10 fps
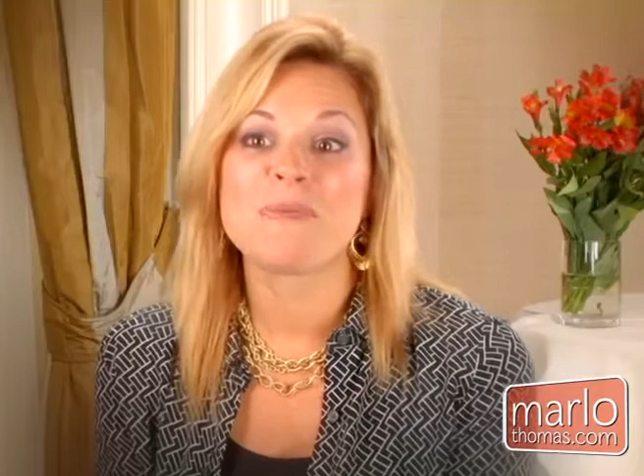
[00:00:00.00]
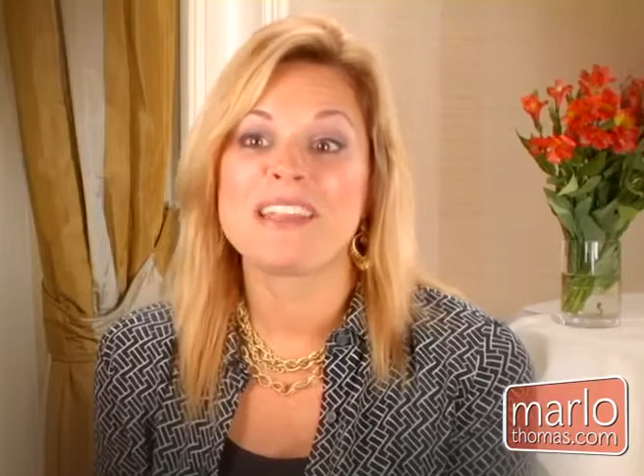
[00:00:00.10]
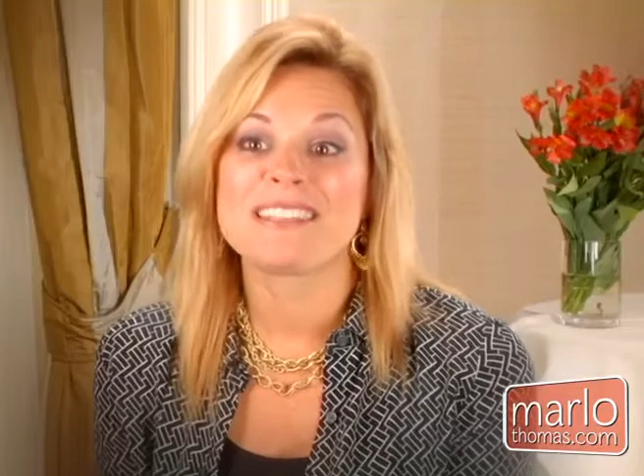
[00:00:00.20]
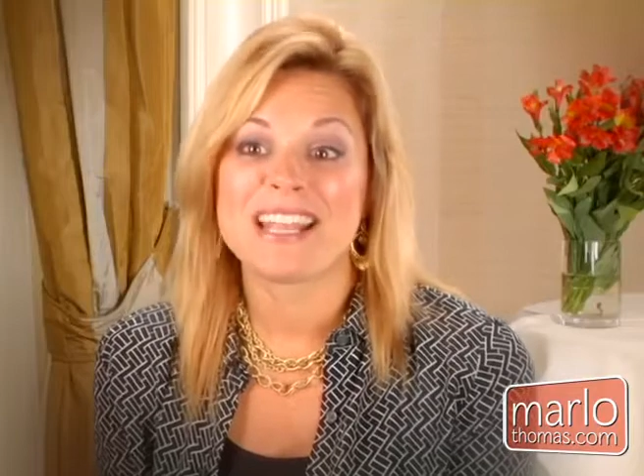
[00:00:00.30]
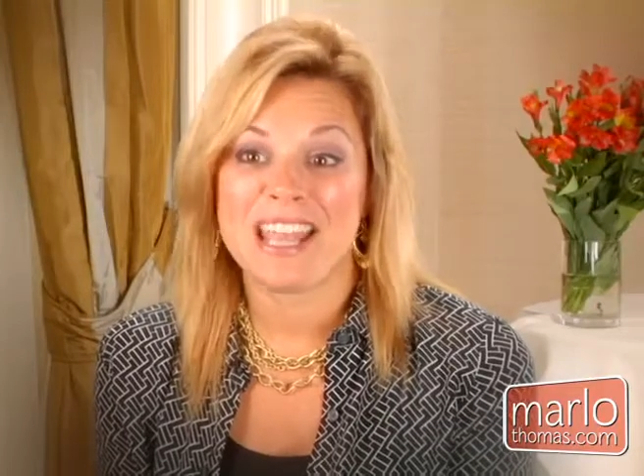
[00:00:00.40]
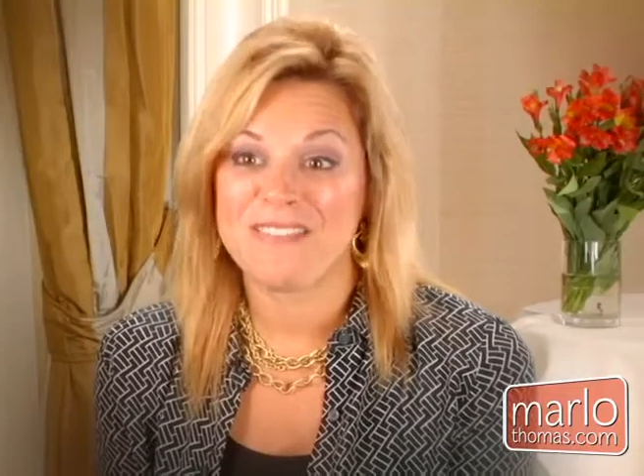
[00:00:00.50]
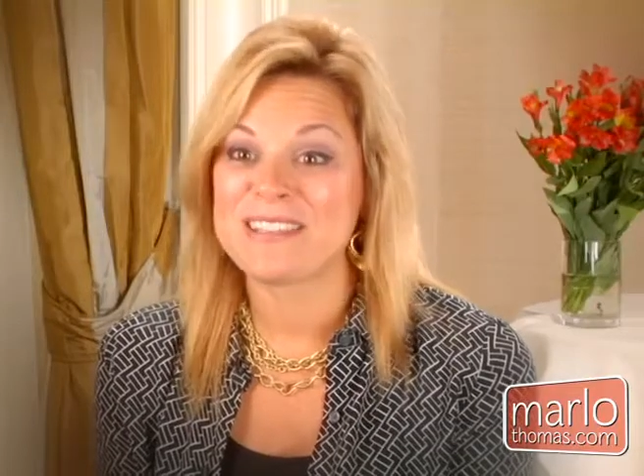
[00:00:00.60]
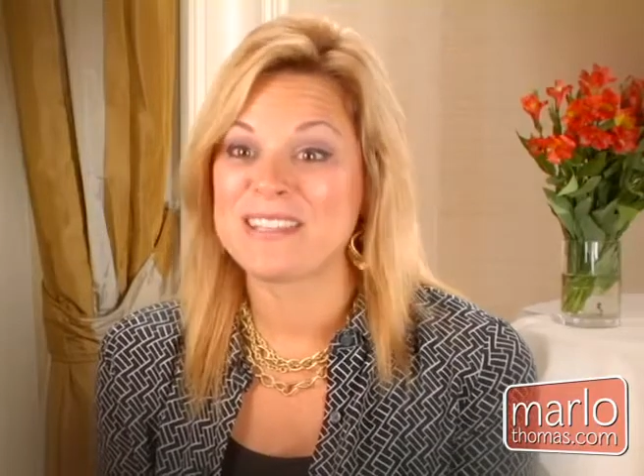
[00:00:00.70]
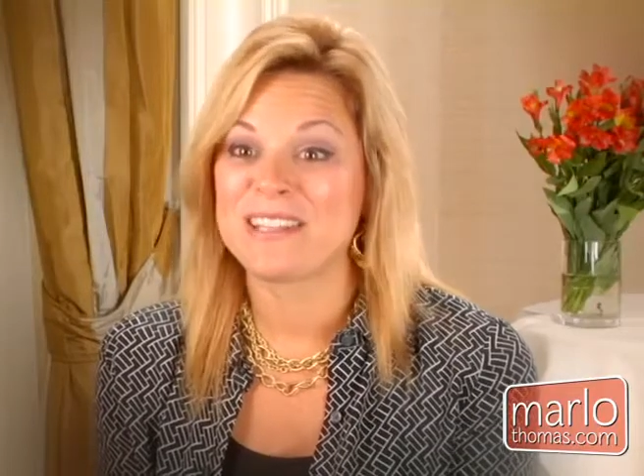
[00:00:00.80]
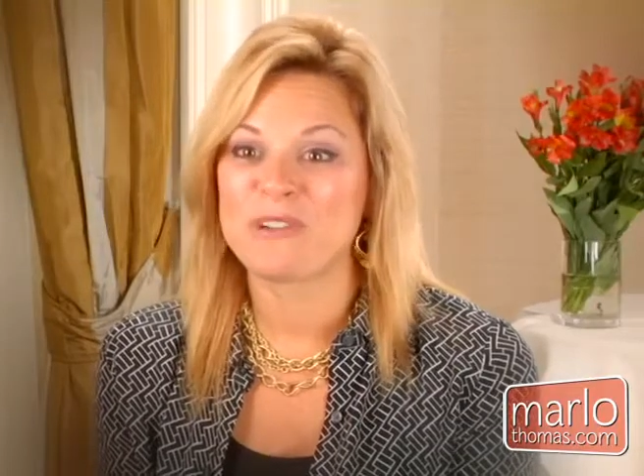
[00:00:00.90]
because that gave
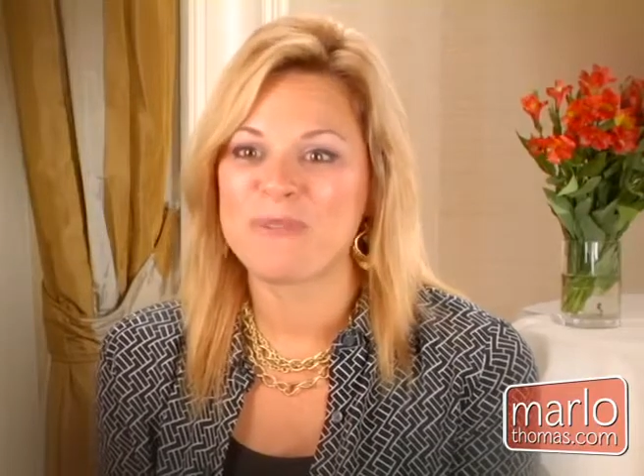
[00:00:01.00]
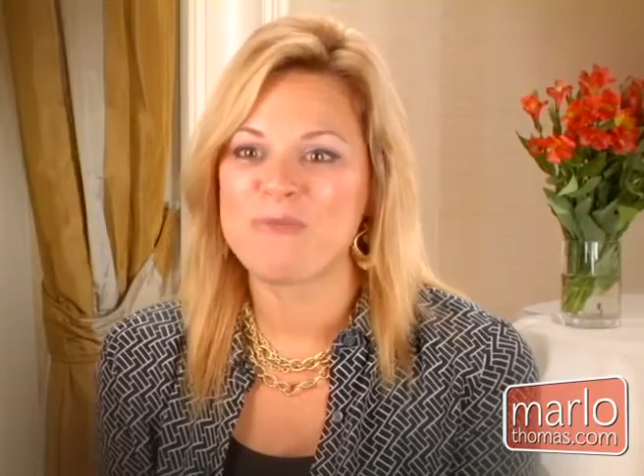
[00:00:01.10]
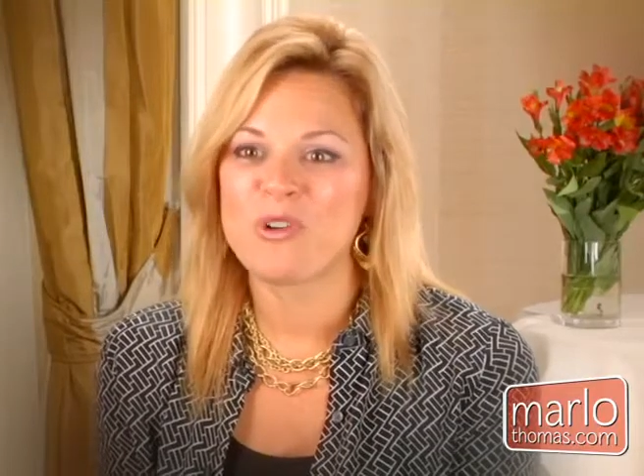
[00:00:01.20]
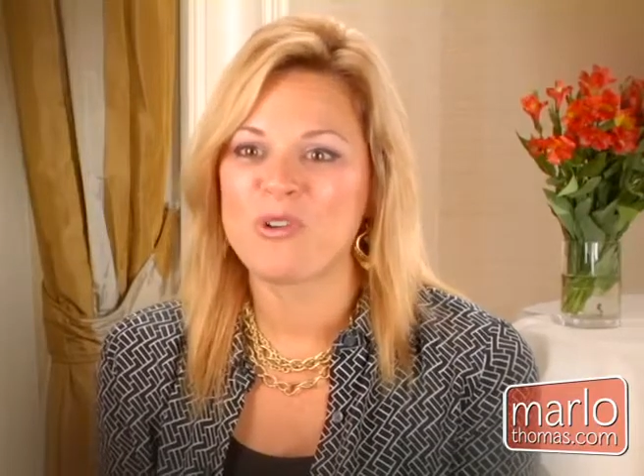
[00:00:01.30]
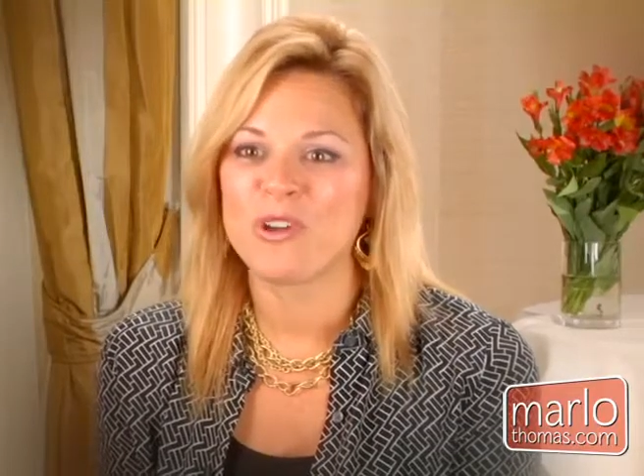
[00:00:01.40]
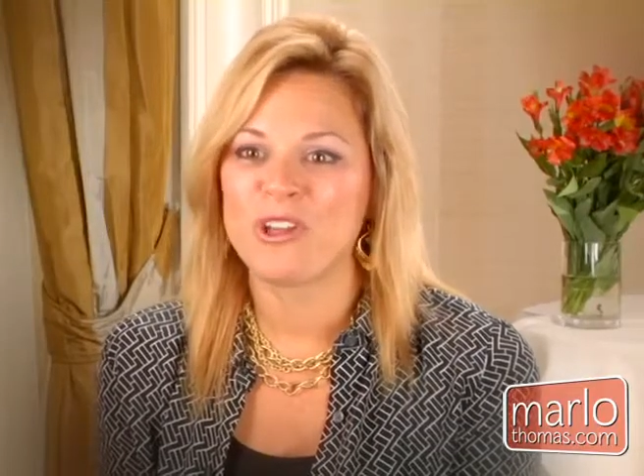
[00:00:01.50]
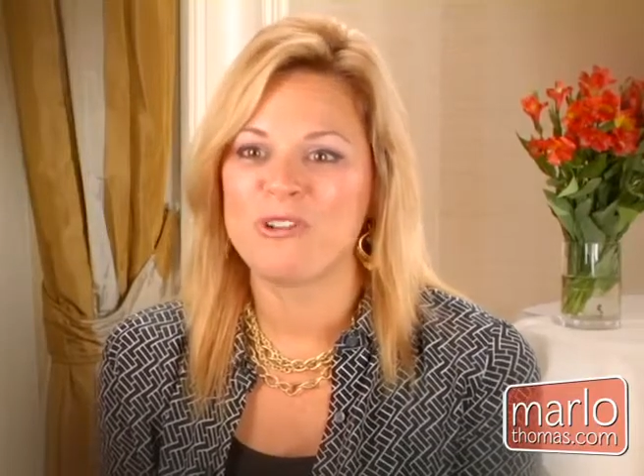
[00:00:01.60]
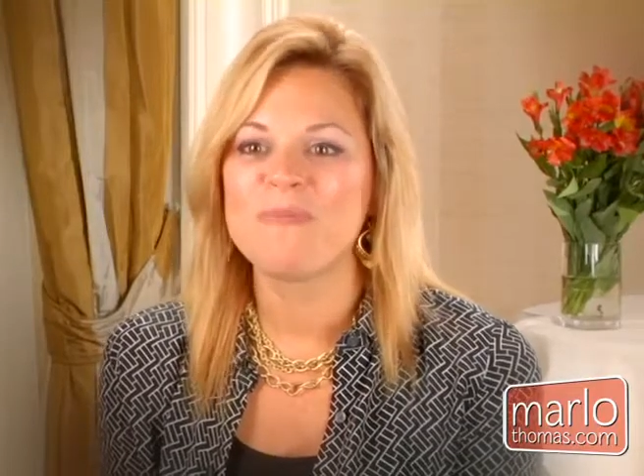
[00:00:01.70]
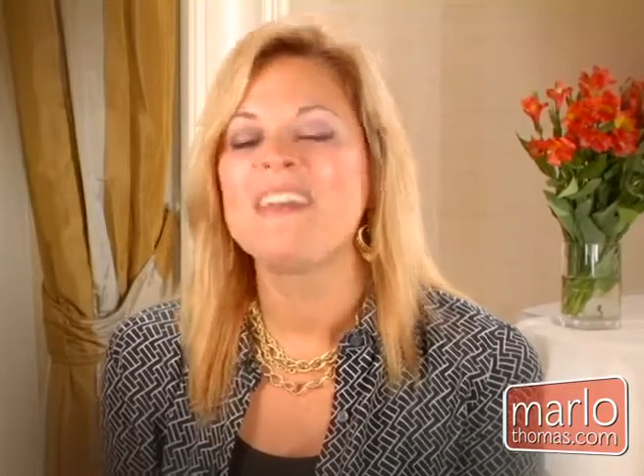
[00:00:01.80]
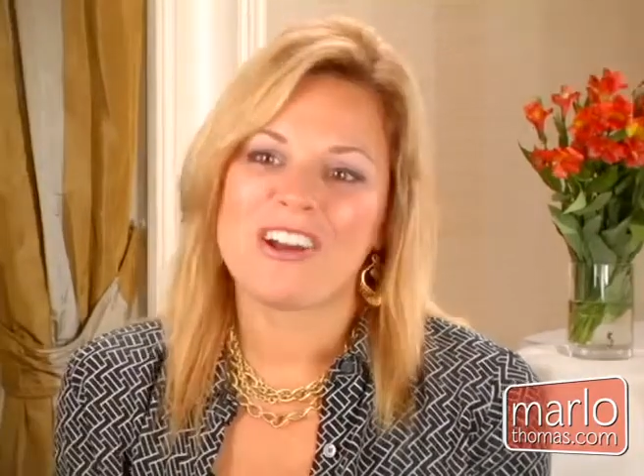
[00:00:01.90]
us a little bit more
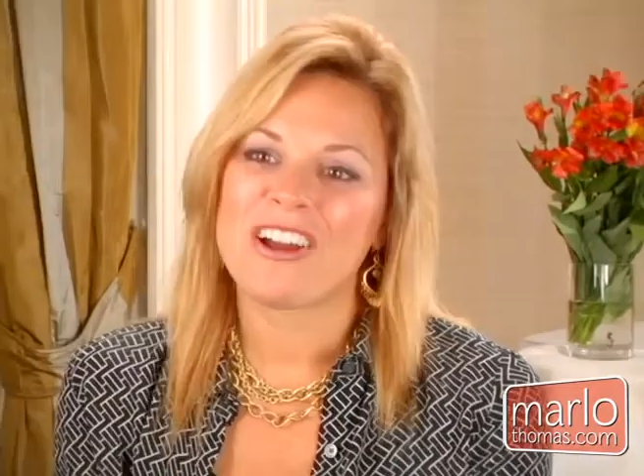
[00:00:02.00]
room.